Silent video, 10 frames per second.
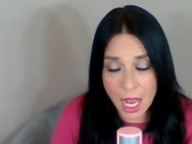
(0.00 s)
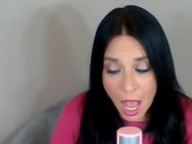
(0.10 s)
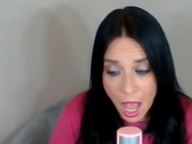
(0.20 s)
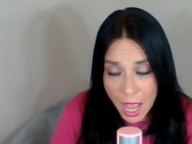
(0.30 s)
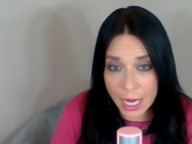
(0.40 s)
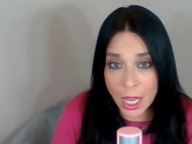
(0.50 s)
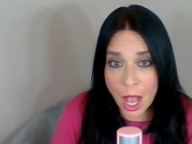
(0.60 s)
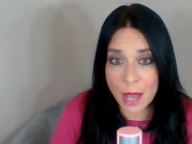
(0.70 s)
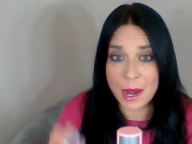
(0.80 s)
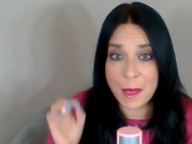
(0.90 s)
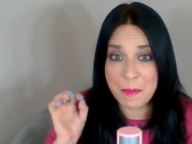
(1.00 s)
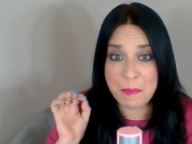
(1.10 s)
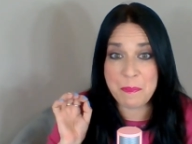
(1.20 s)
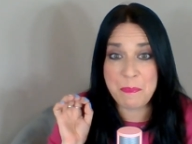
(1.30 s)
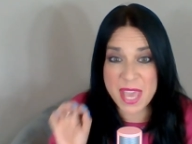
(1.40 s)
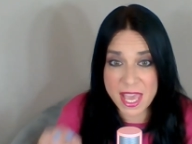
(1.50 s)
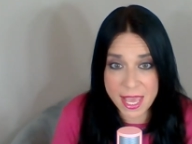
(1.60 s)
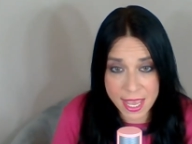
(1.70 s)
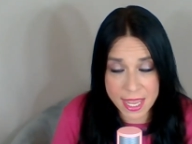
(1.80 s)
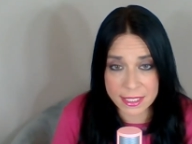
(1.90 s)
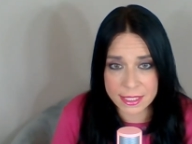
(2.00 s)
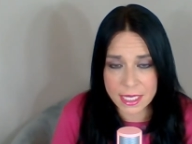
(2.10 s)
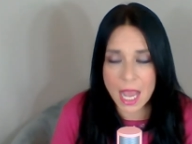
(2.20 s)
I got pissed.